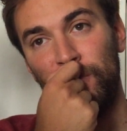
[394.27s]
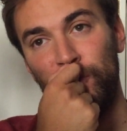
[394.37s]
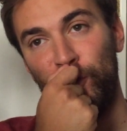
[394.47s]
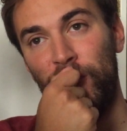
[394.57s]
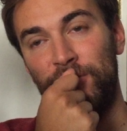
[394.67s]

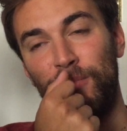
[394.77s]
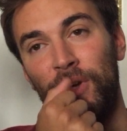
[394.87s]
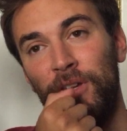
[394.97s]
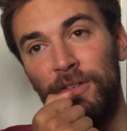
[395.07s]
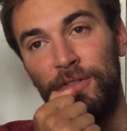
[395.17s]
So that's
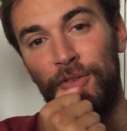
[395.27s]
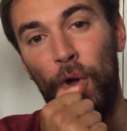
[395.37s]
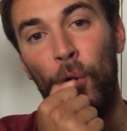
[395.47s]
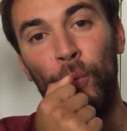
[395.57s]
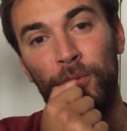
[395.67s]
my
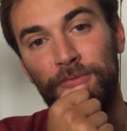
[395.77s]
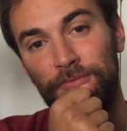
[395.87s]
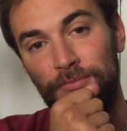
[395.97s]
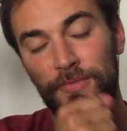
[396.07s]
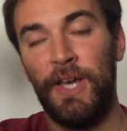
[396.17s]
goal
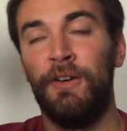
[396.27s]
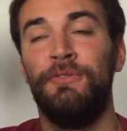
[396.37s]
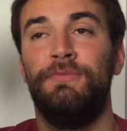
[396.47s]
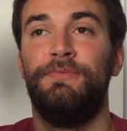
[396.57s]
now.